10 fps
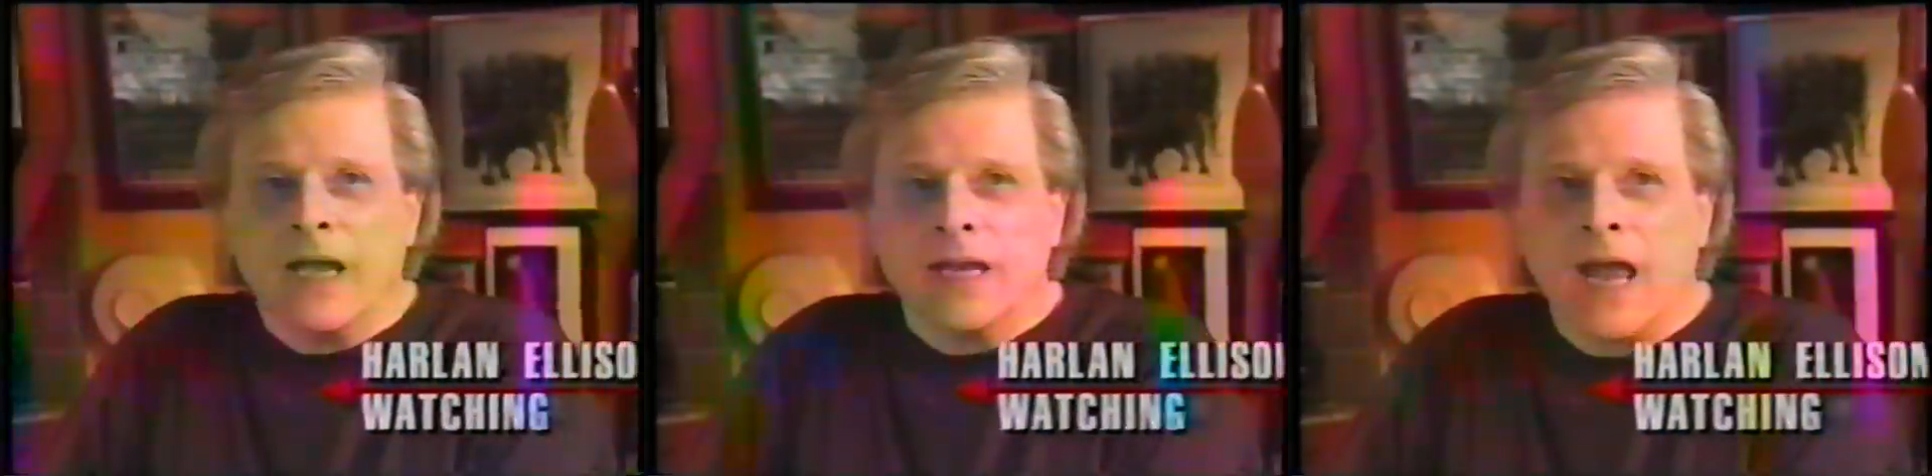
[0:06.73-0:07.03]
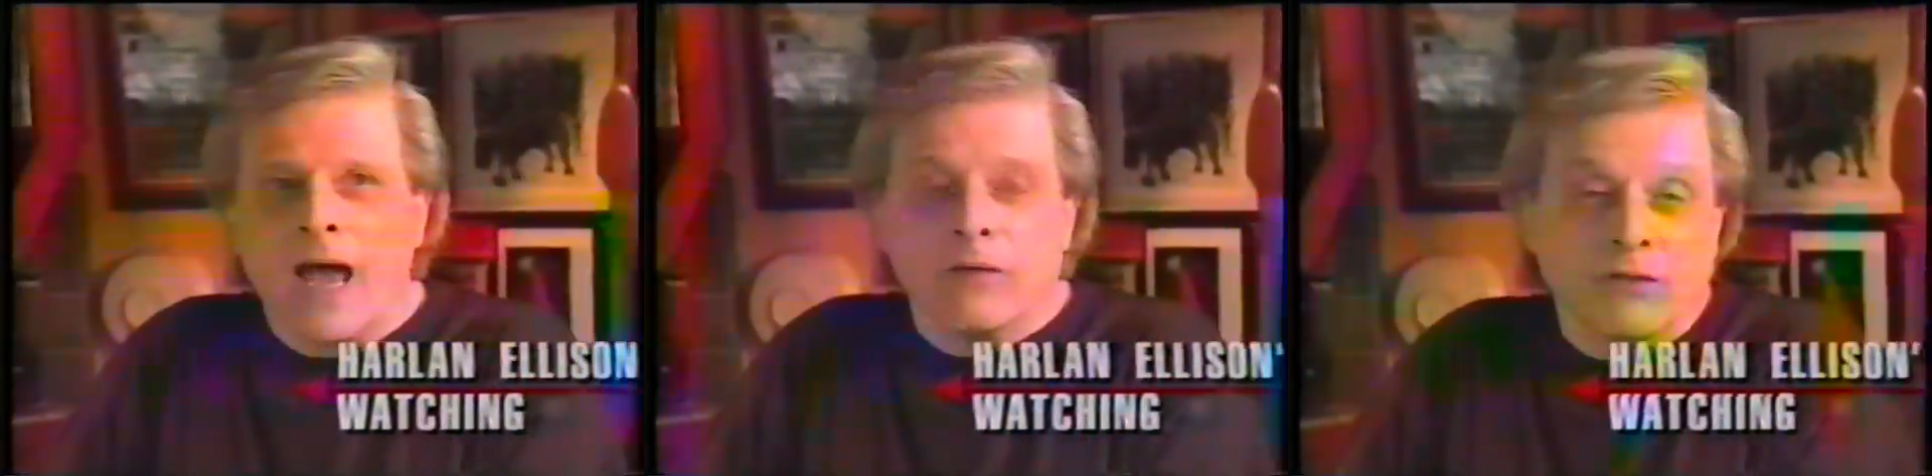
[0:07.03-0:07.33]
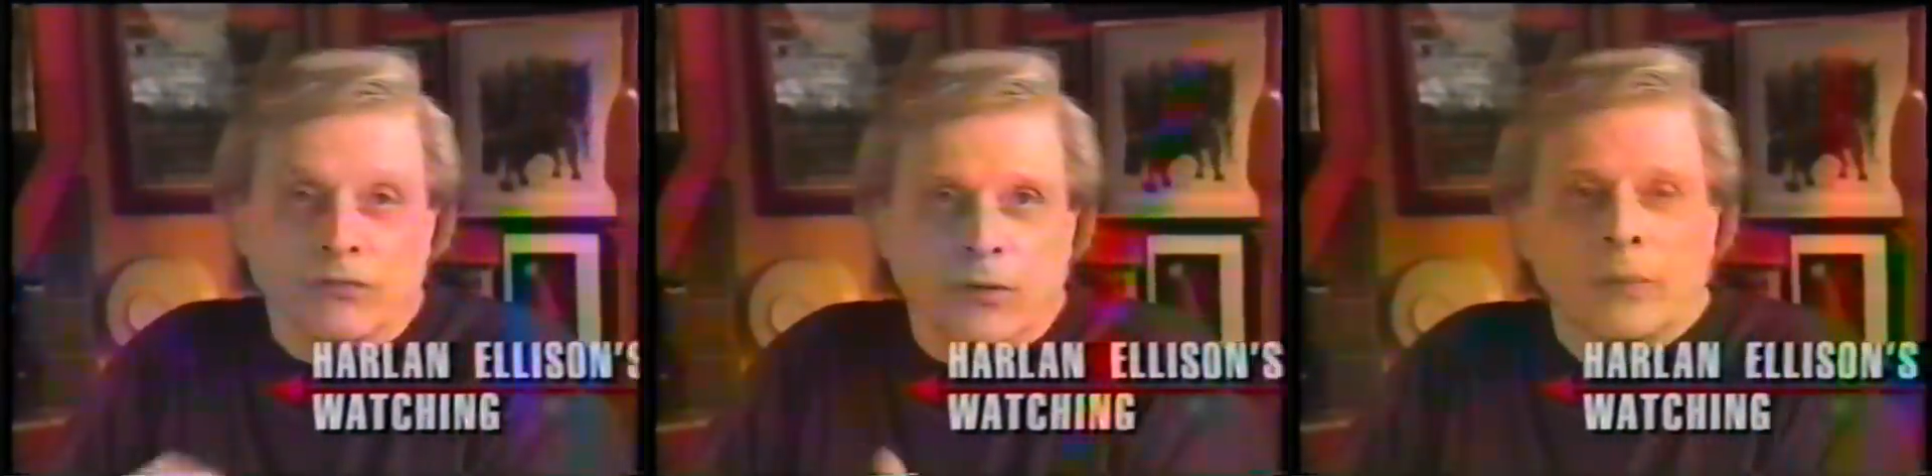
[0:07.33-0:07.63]
Now,
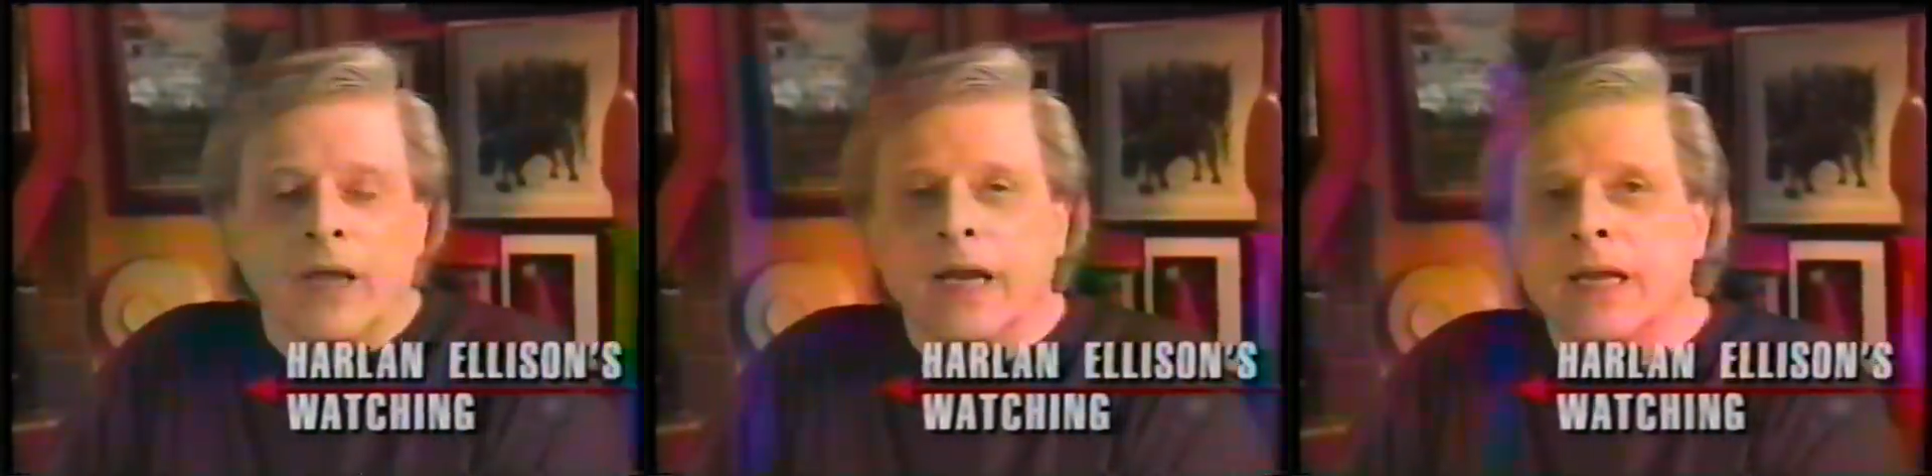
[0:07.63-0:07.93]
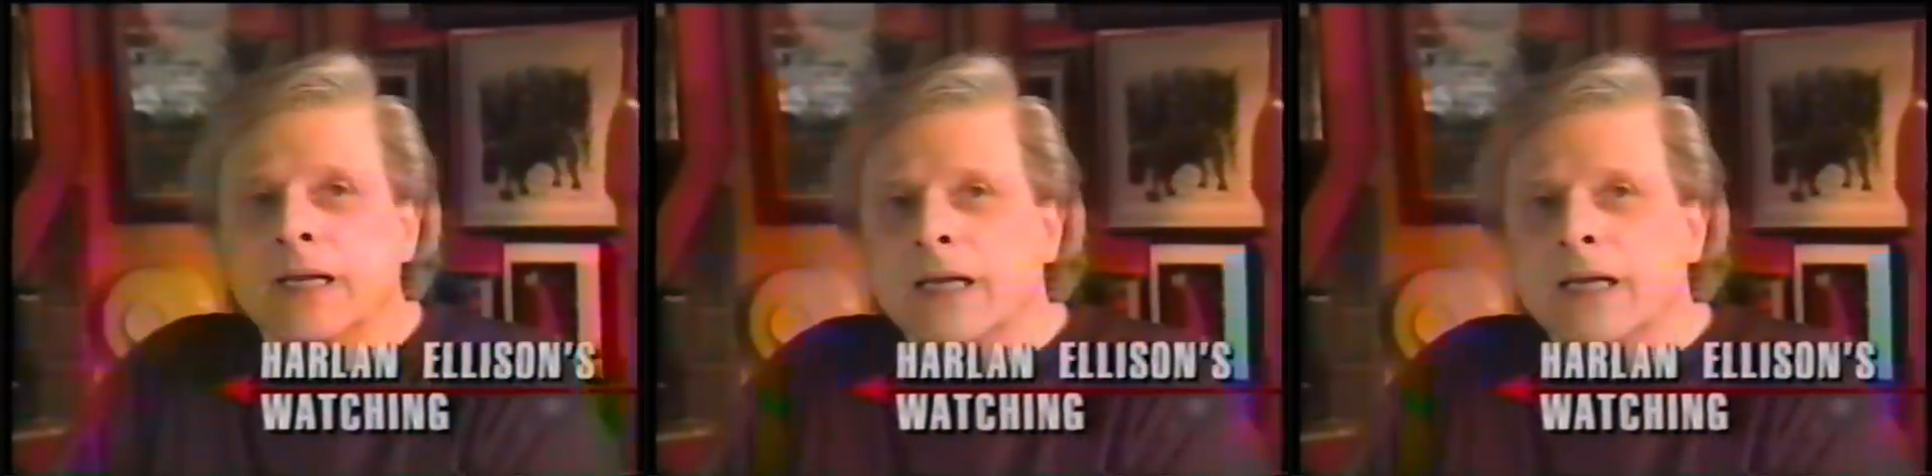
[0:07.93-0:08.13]
for a penny.